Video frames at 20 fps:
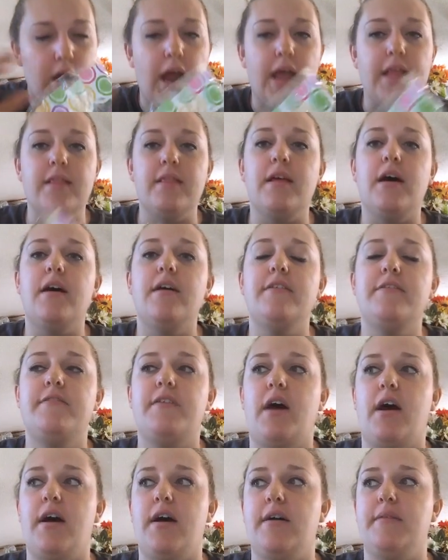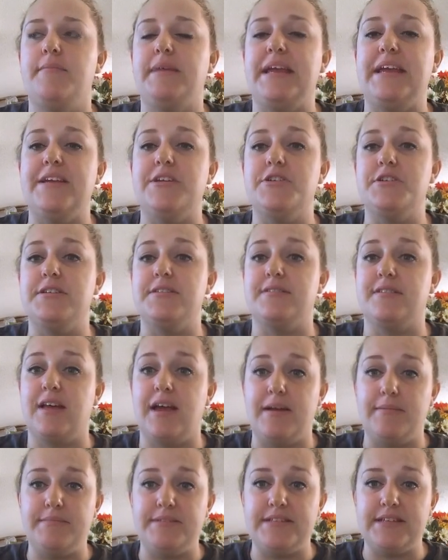I love Angie's lime